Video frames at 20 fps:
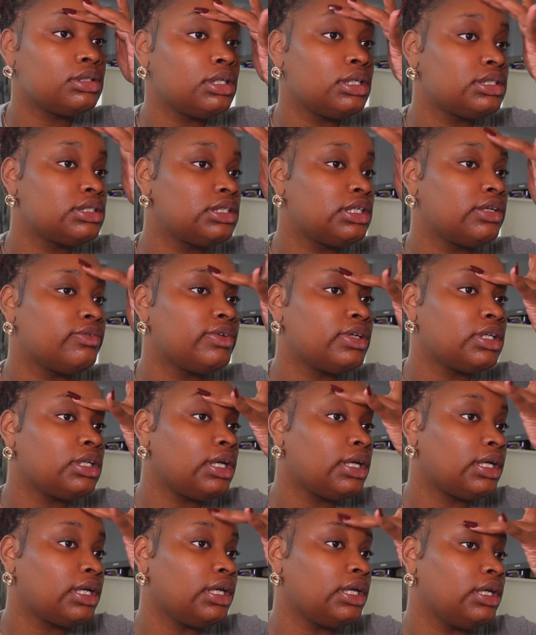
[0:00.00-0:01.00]
It's giving
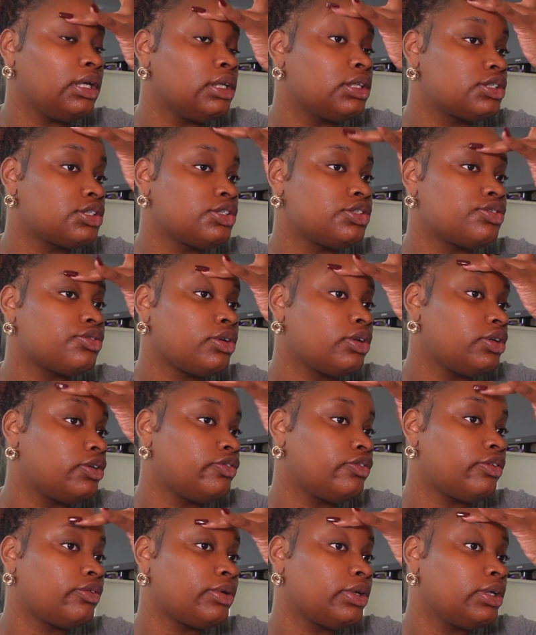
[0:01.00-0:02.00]
like edge control
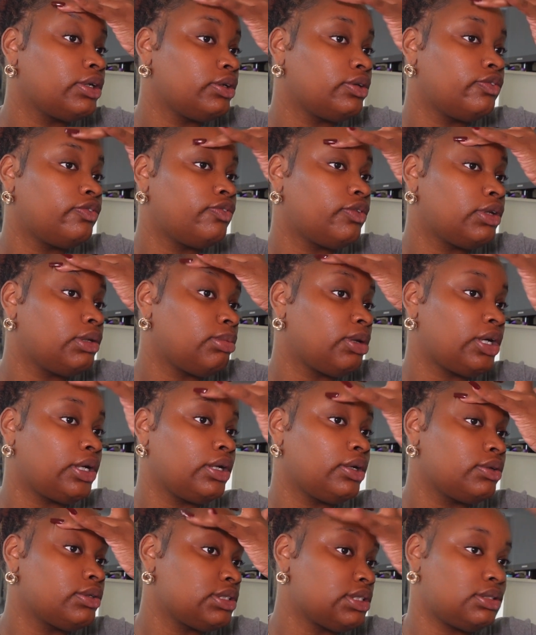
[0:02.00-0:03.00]
for real for the
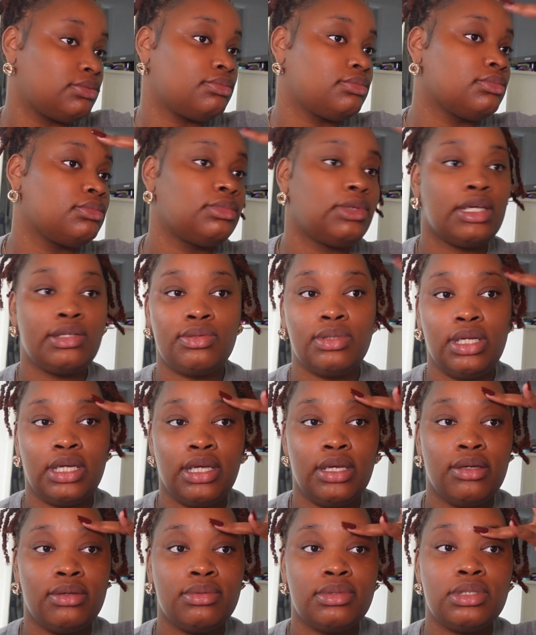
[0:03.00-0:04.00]
brows. That's what it
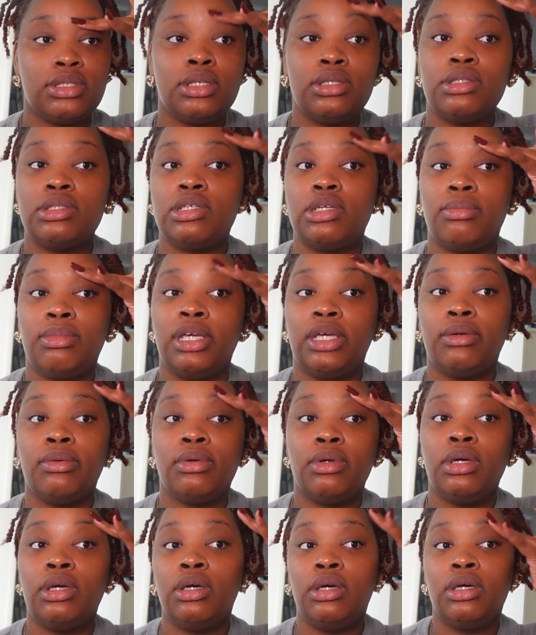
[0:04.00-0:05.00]
gives to me.
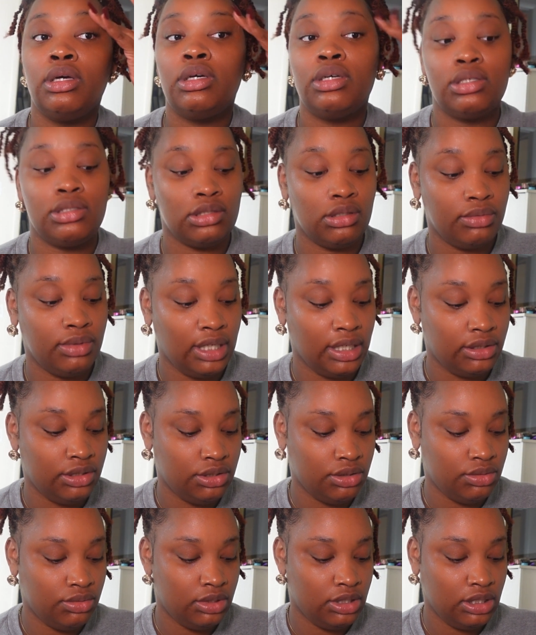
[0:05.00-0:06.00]
So what I
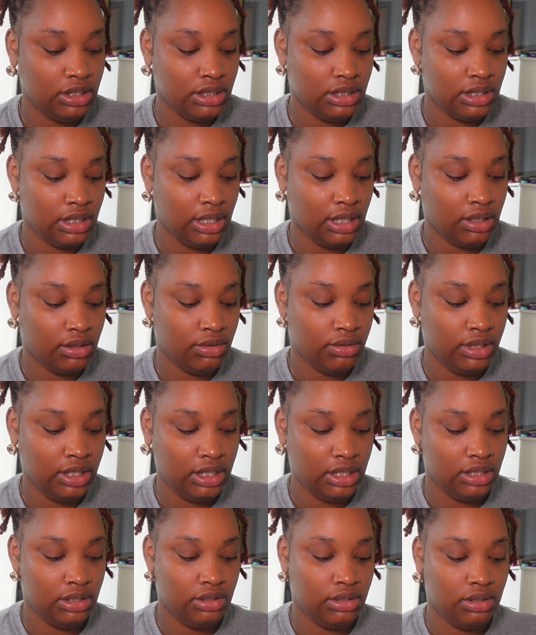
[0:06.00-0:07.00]
do is I go
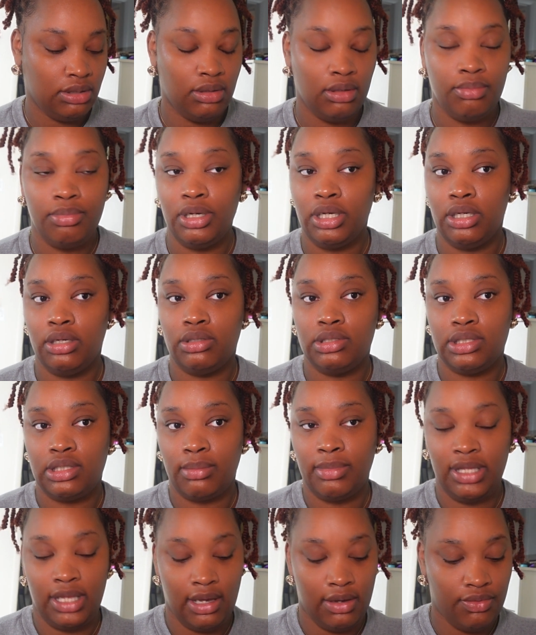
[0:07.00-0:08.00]
ahead and put
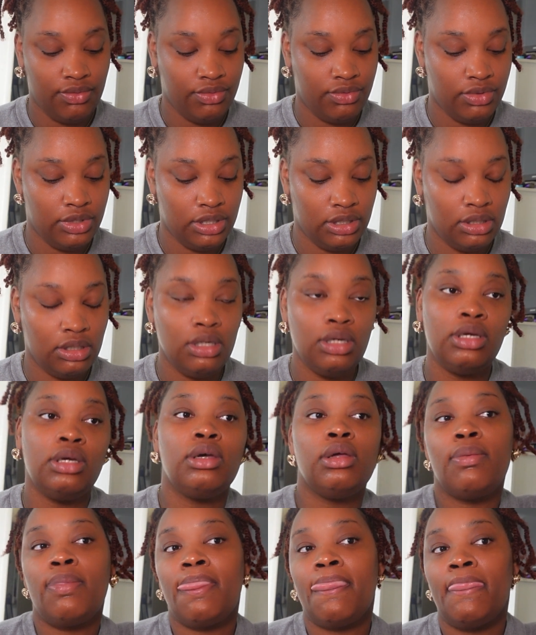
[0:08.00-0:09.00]
some of that on,
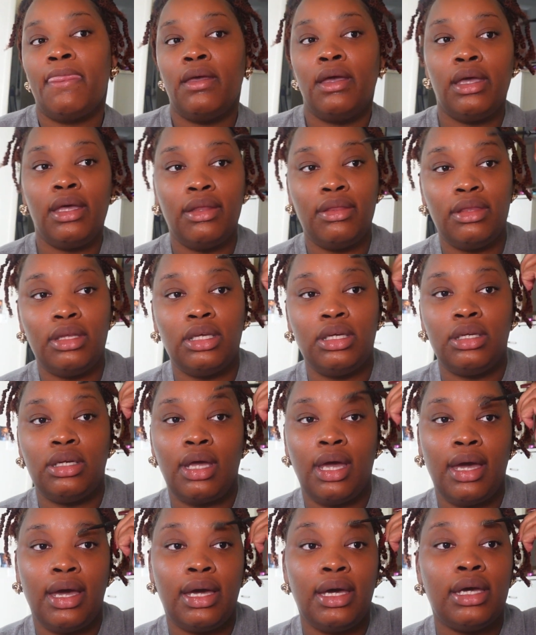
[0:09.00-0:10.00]
and then
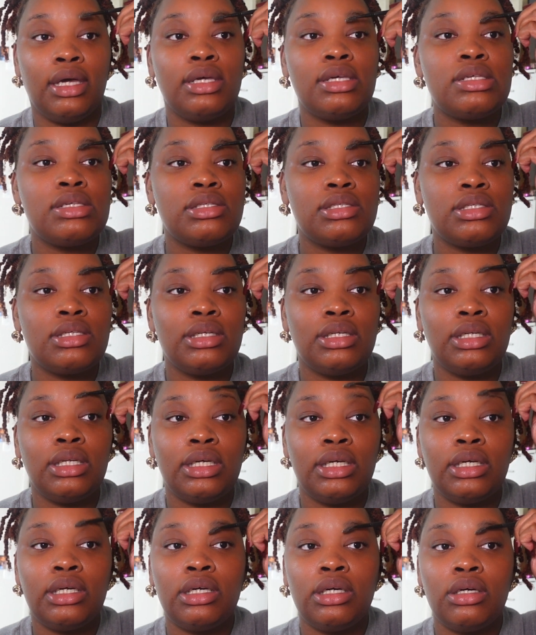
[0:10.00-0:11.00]
I
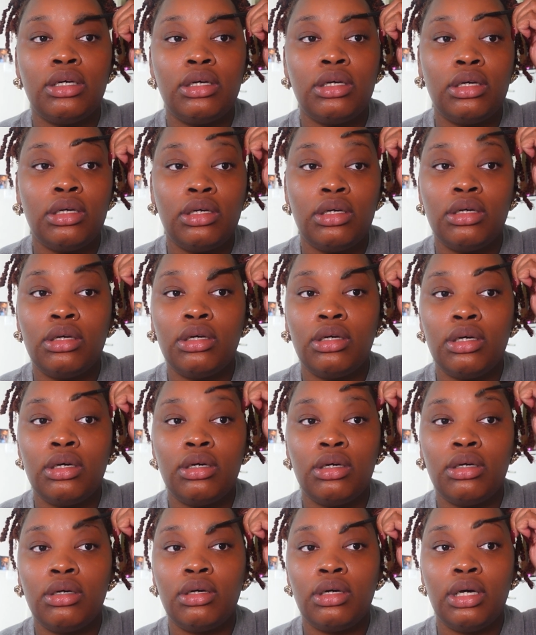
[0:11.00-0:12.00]
slick.
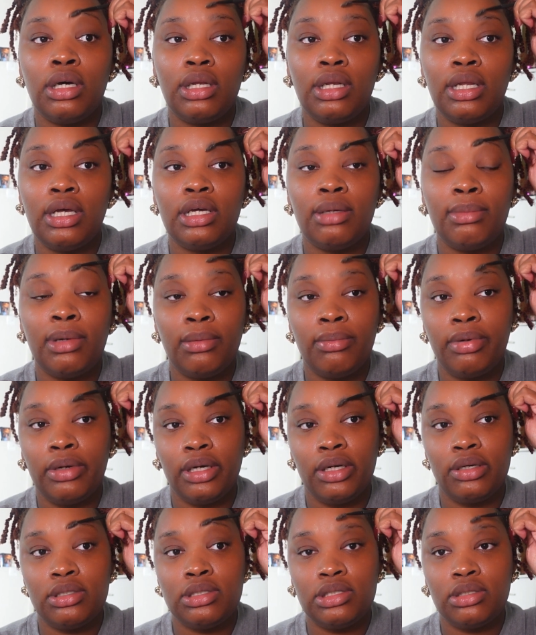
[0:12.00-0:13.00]
I like my
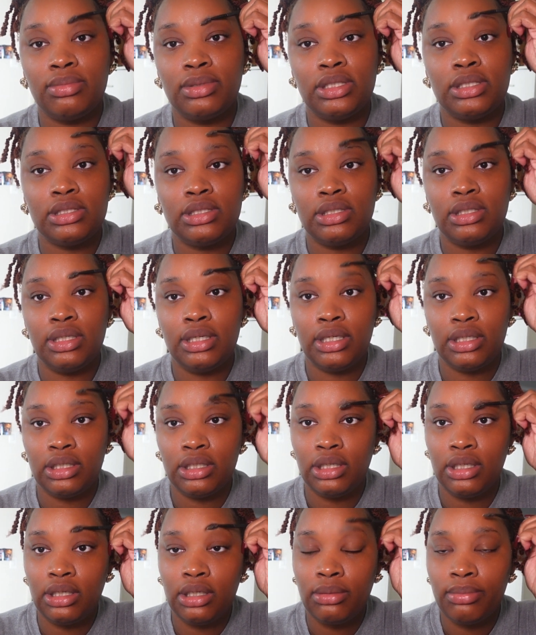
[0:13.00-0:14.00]
brows to be
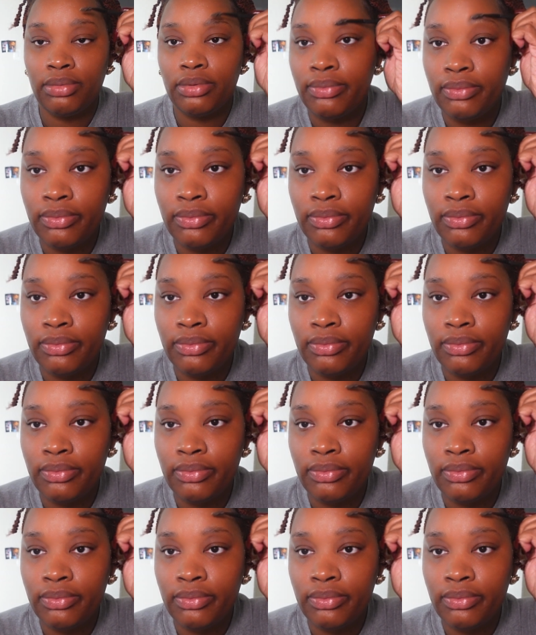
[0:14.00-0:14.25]
slicked up.